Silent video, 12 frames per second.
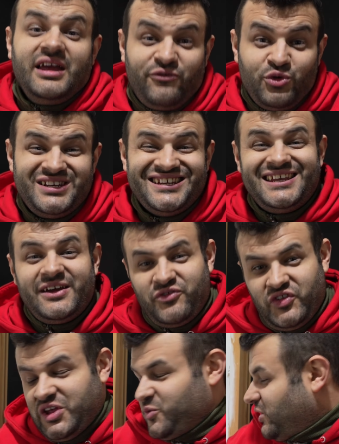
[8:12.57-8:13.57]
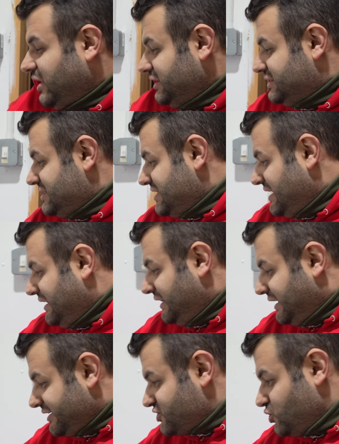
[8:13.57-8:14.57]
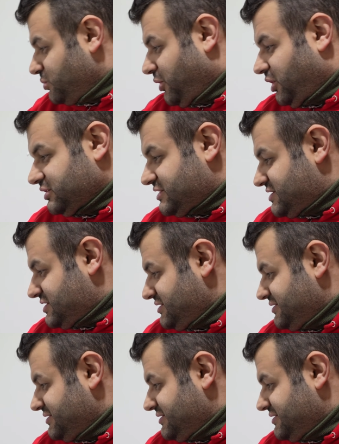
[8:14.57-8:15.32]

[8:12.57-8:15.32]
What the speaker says: If we did everything right, last 2 bolts,